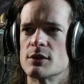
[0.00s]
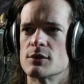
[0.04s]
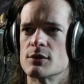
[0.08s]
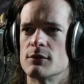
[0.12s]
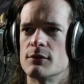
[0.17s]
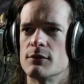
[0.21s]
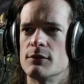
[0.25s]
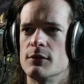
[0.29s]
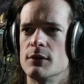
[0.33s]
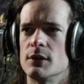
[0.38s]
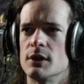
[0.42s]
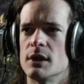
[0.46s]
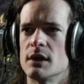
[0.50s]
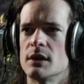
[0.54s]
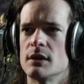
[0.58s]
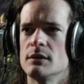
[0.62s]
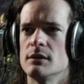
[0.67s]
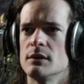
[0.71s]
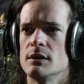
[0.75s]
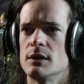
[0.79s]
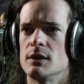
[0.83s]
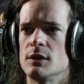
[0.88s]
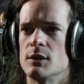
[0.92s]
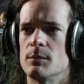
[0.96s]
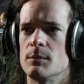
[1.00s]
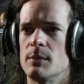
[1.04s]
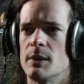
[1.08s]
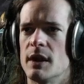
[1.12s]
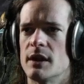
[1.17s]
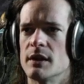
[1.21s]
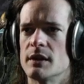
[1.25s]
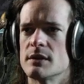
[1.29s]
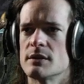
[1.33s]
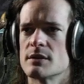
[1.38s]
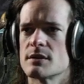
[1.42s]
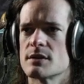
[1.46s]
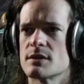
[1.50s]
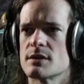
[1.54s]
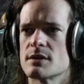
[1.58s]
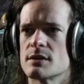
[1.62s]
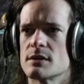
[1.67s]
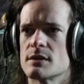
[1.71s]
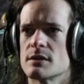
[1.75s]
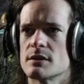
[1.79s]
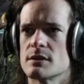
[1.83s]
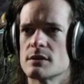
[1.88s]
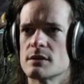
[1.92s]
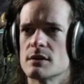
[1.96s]
footing and your balance.
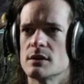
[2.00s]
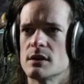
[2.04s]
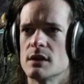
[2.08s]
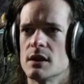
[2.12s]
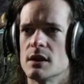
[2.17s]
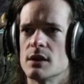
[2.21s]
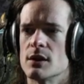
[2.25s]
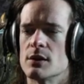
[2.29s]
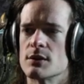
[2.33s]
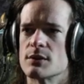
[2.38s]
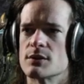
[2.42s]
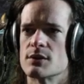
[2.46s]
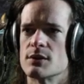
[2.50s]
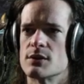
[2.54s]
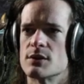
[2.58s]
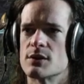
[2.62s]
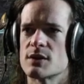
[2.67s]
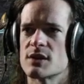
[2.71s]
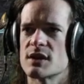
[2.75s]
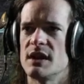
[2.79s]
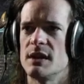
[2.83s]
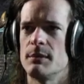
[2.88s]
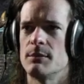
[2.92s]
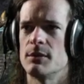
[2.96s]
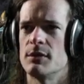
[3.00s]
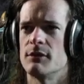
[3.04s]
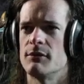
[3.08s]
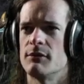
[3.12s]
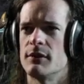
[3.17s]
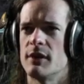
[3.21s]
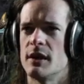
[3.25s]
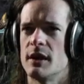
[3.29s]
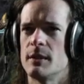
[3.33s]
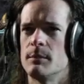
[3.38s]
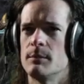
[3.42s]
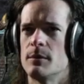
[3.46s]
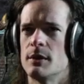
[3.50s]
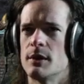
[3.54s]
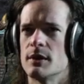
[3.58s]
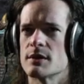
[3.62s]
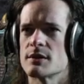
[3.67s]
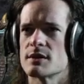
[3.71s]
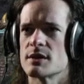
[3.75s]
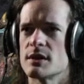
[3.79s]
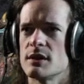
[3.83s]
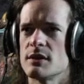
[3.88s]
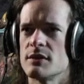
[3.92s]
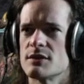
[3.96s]
And also just keep the vibe
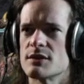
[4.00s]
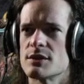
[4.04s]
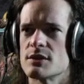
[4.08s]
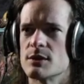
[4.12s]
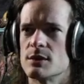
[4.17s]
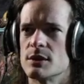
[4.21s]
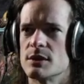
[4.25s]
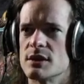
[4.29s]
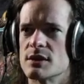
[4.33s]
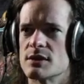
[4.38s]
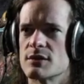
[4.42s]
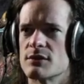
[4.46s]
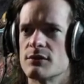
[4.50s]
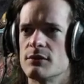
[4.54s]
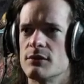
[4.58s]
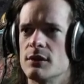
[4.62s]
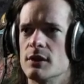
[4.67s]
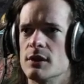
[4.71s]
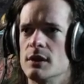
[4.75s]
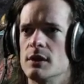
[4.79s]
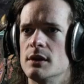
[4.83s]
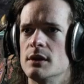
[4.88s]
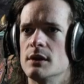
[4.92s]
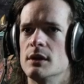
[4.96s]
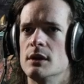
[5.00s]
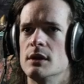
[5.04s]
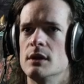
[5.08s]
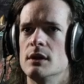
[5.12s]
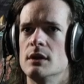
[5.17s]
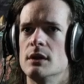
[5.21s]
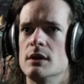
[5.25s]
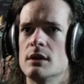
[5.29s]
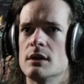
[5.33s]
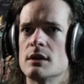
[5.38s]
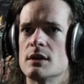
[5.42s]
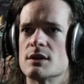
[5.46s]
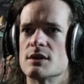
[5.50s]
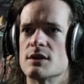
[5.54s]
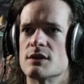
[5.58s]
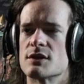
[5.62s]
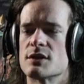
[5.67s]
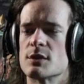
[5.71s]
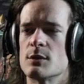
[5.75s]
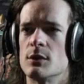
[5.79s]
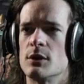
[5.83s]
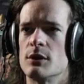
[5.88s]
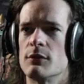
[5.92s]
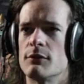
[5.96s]
positive so it is fun. Because if
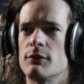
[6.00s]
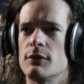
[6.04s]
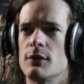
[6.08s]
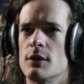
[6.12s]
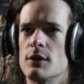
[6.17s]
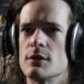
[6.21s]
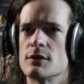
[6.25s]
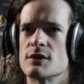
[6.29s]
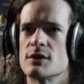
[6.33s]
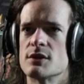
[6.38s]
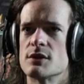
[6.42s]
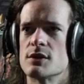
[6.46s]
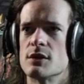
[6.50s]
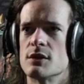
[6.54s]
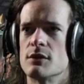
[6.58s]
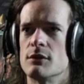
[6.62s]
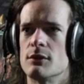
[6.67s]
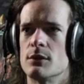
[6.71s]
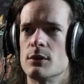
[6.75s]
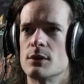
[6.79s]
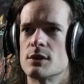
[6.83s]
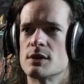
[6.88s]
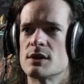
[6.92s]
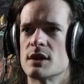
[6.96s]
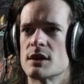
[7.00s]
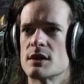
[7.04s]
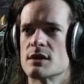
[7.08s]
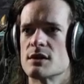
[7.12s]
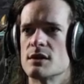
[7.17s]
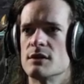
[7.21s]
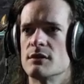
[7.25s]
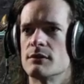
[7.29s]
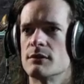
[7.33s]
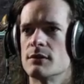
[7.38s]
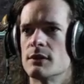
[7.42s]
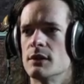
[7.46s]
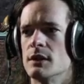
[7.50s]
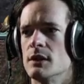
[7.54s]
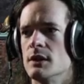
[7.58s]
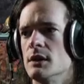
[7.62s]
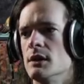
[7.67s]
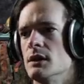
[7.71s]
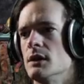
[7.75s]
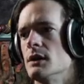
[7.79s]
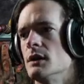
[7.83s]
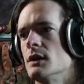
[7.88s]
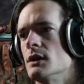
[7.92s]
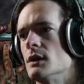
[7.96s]
someone falls into the vortex of,
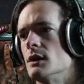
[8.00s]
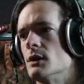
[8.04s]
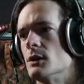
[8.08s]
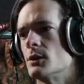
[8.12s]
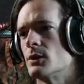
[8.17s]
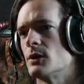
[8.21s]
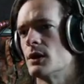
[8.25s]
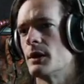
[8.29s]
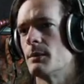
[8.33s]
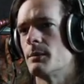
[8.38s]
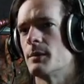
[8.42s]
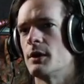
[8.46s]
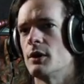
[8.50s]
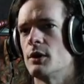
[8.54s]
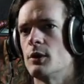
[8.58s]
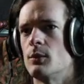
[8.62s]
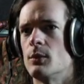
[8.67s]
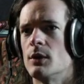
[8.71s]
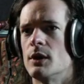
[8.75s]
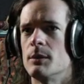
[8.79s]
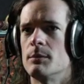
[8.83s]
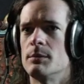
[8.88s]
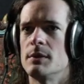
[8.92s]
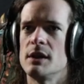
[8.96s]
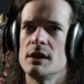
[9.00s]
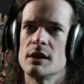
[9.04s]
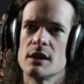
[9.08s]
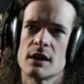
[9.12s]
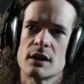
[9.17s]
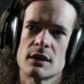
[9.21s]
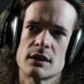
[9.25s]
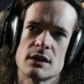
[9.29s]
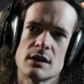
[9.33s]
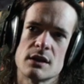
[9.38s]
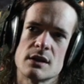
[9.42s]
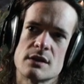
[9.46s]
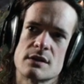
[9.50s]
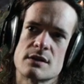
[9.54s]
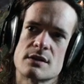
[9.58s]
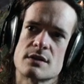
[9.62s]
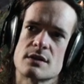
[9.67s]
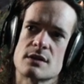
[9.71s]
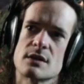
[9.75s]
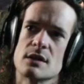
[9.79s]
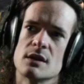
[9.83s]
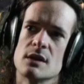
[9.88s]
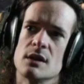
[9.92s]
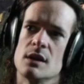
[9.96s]
oh crap, I don't want to be like this.
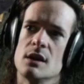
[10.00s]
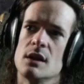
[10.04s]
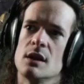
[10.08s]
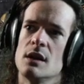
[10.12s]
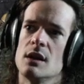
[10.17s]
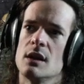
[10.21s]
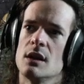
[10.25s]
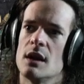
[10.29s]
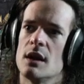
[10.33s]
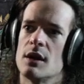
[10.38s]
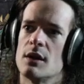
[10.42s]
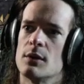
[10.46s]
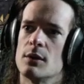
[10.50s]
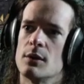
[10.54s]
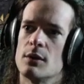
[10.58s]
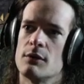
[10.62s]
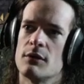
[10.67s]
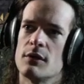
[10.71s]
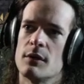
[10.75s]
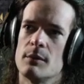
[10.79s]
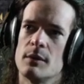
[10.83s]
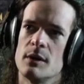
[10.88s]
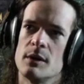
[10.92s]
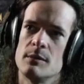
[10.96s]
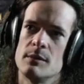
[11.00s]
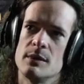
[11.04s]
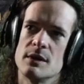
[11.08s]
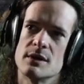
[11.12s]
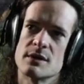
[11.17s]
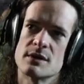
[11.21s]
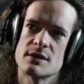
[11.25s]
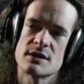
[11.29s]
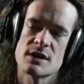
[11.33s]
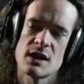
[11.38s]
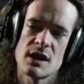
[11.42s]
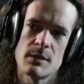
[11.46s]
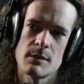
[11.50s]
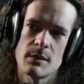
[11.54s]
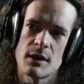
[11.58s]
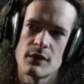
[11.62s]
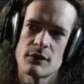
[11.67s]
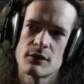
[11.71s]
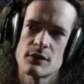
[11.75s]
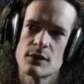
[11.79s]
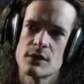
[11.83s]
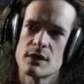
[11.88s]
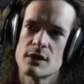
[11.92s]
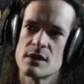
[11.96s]
I don't know if I'm going to be the same after
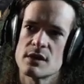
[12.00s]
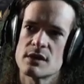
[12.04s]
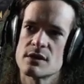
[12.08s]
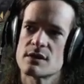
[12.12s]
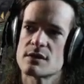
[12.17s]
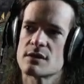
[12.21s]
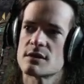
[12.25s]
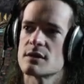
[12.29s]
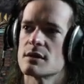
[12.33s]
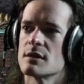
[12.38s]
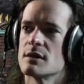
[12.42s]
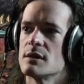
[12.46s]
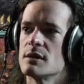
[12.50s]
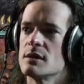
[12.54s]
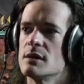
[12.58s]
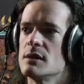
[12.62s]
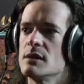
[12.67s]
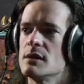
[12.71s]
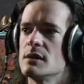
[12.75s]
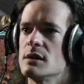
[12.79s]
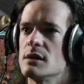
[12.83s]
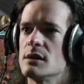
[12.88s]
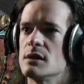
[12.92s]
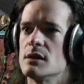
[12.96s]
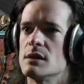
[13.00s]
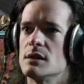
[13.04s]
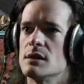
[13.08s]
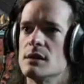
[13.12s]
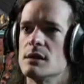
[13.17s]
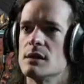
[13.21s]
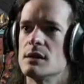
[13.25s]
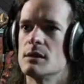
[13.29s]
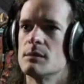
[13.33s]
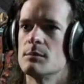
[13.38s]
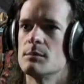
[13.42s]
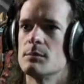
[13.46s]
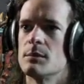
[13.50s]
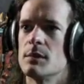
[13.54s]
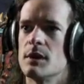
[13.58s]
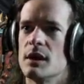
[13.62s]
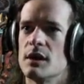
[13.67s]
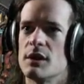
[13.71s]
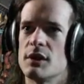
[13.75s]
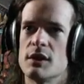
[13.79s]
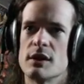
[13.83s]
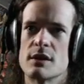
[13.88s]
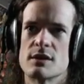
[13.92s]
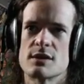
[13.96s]
this. I
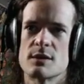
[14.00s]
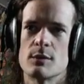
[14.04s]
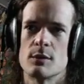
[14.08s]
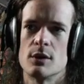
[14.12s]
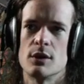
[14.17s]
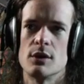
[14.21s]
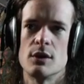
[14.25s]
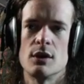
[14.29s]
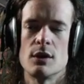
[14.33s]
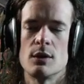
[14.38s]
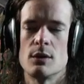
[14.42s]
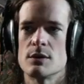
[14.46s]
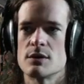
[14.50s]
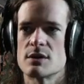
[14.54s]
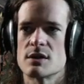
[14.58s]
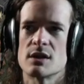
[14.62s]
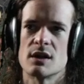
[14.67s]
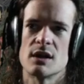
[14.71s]
think someone knows that I